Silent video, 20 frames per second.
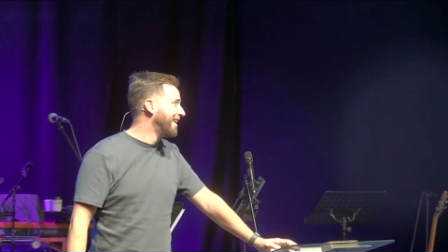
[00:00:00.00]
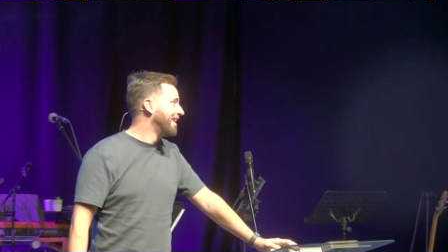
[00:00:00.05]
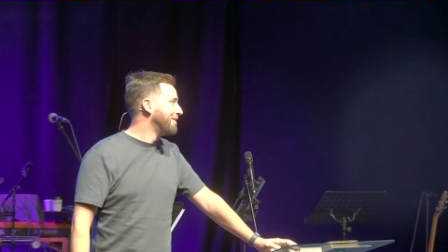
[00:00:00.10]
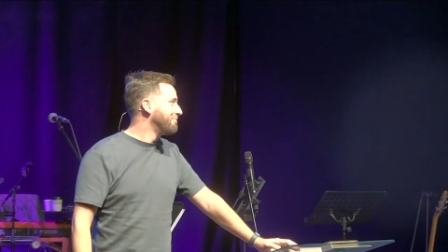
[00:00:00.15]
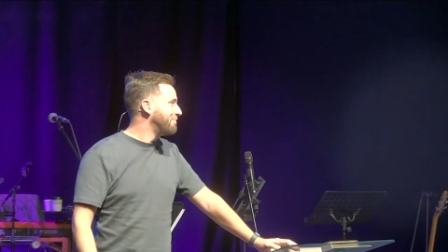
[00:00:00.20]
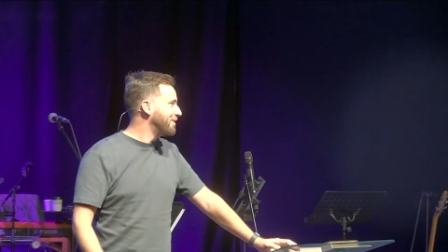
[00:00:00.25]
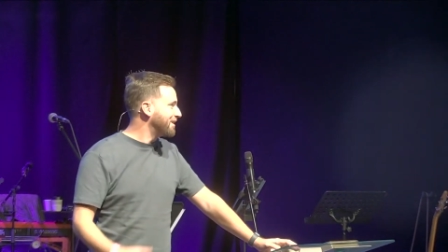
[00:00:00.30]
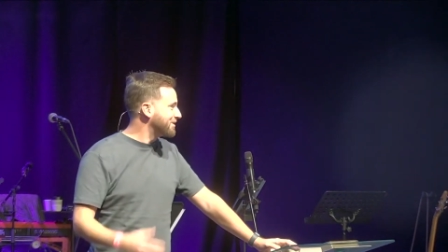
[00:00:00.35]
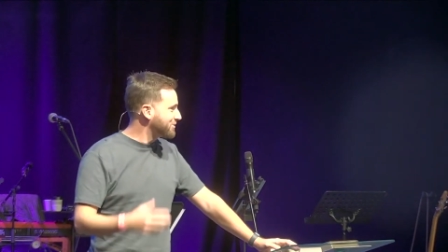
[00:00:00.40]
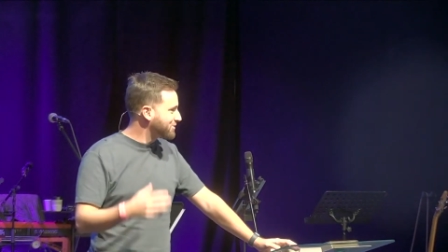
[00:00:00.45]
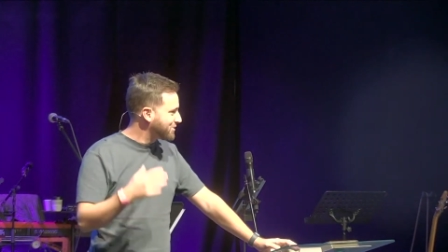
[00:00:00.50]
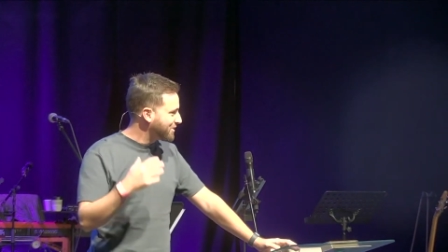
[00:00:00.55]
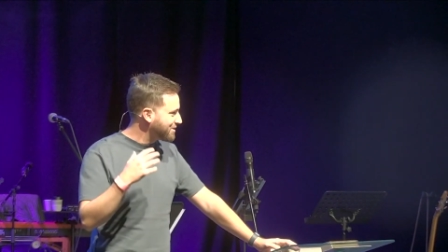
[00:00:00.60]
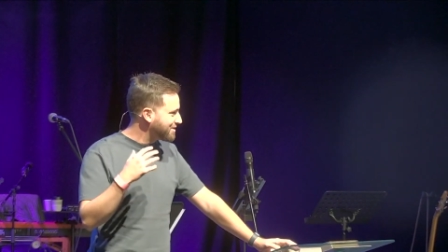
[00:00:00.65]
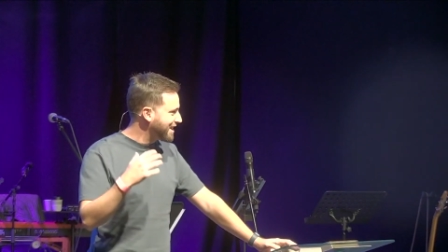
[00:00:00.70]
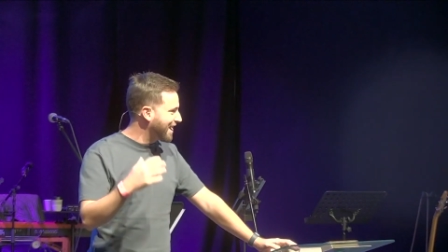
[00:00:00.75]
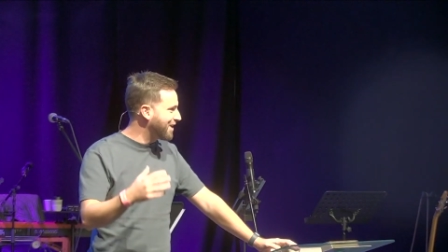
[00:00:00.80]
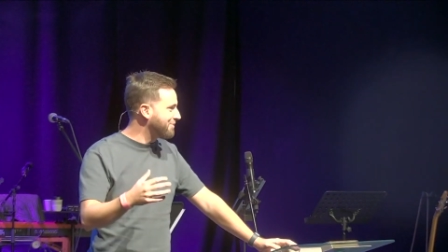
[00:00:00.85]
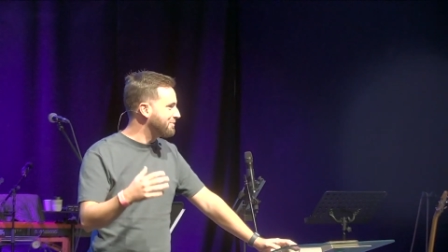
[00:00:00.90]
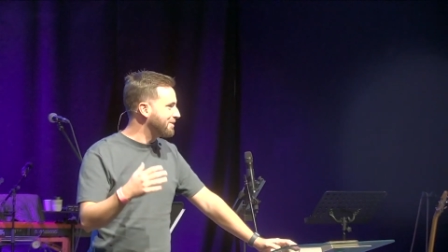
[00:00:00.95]
but it's also a
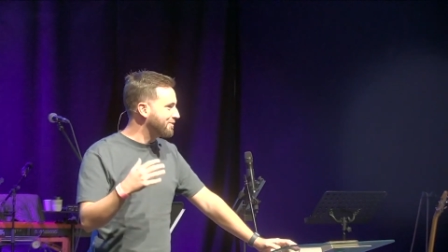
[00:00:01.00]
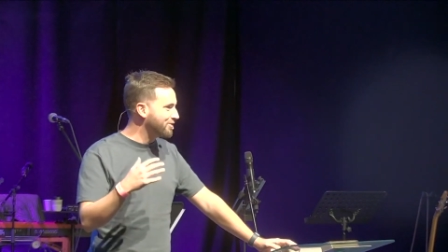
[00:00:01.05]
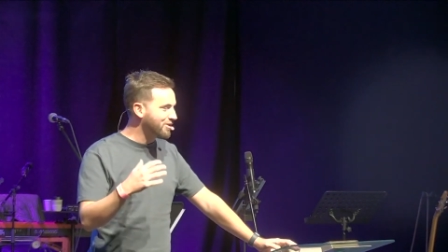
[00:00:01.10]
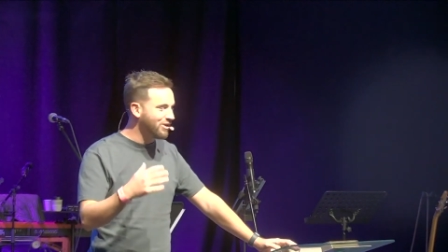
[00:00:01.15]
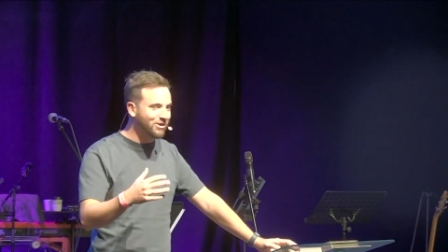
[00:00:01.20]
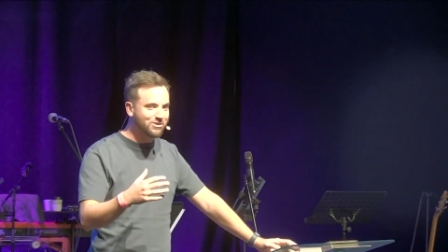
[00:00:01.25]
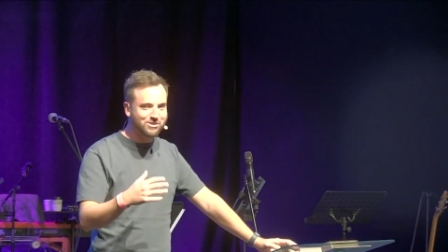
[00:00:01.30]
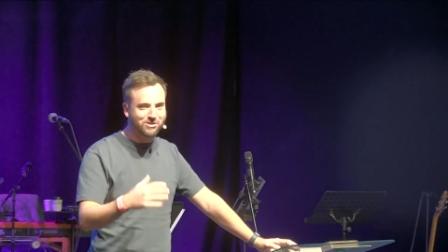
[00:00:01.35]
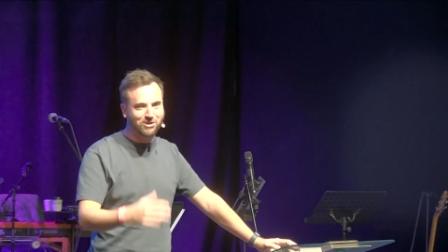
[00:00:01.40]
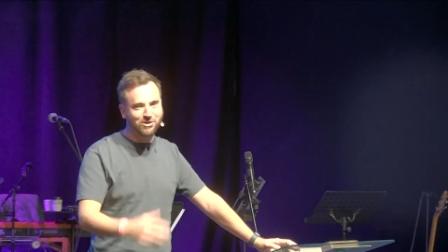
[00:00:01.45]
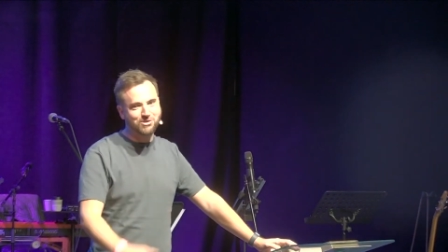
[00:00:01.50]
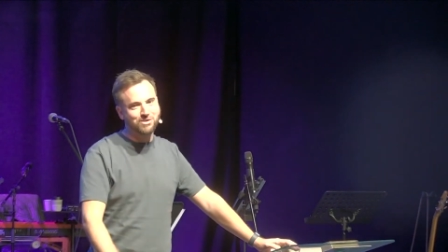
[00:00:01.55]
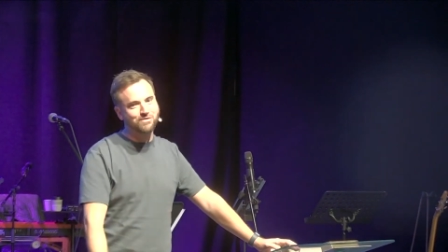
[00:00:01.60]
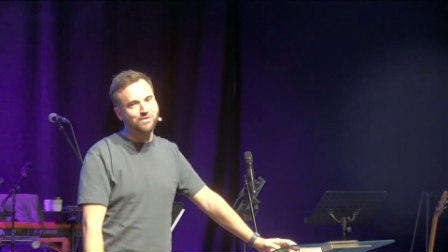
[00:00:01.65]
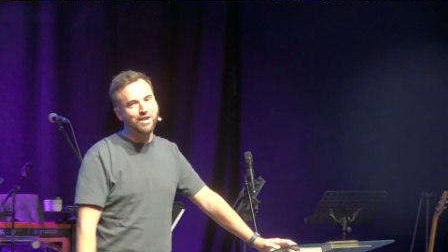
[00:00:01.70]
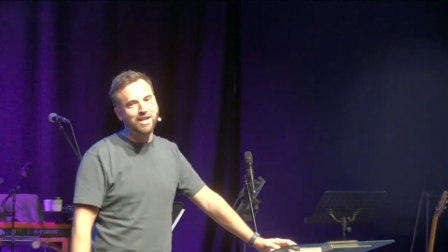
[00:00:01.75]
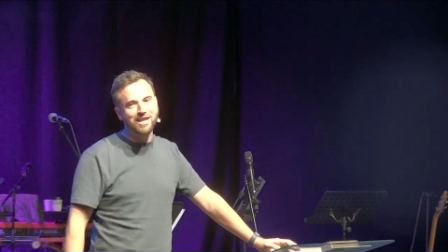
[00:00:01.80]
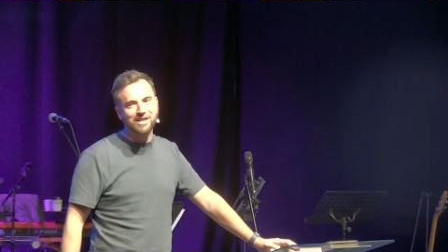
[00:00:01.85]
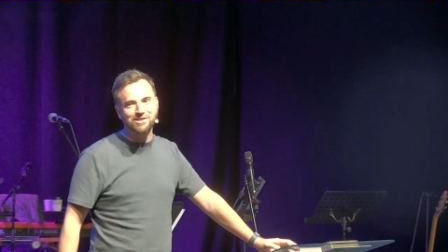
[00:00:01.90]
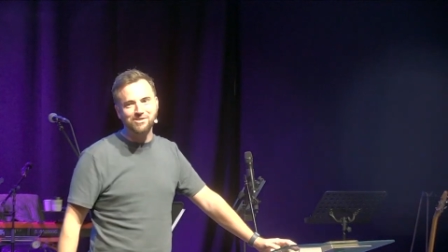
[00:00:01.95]
town with lots and lots of
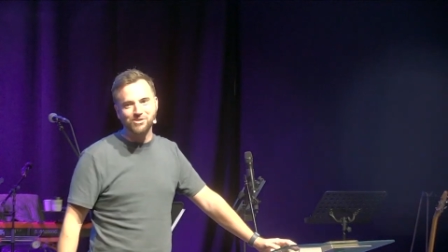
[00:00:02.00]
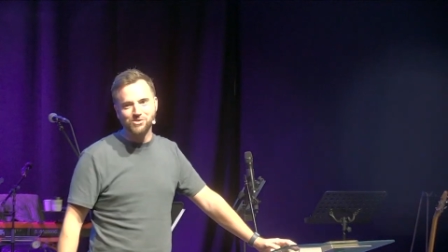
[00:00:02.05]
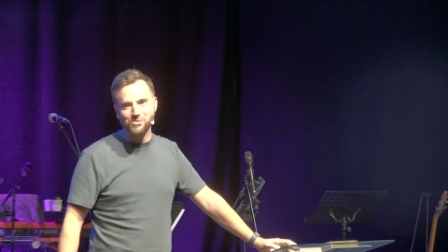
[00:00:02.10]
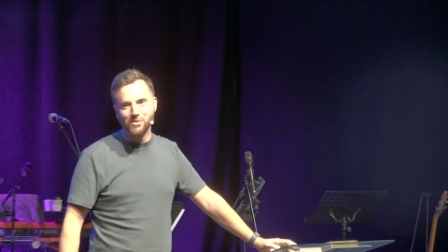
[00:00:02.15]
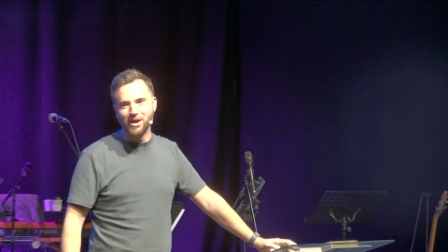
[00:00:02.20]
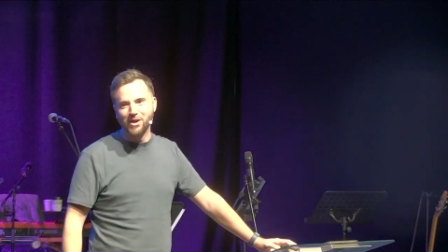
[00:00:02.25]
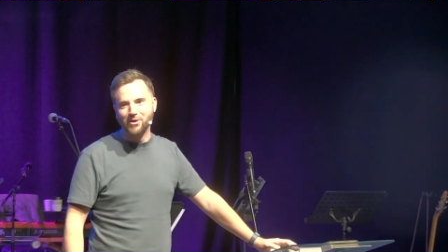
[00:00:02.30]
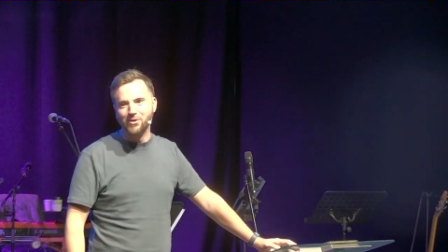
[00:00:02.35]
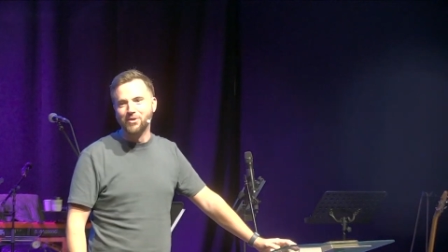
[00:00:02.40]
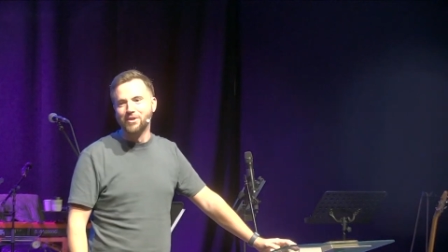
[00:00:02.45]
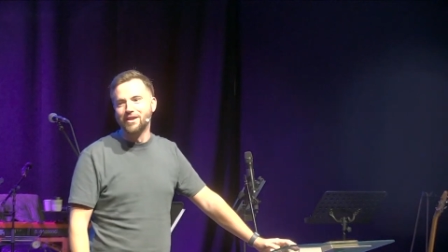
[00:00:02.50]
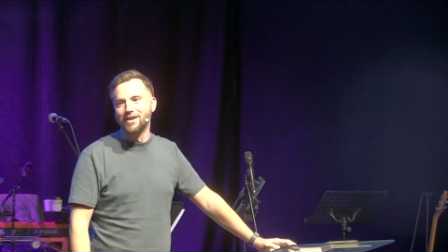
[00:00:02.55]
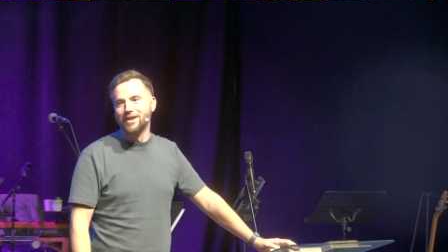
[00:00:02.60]
needs as well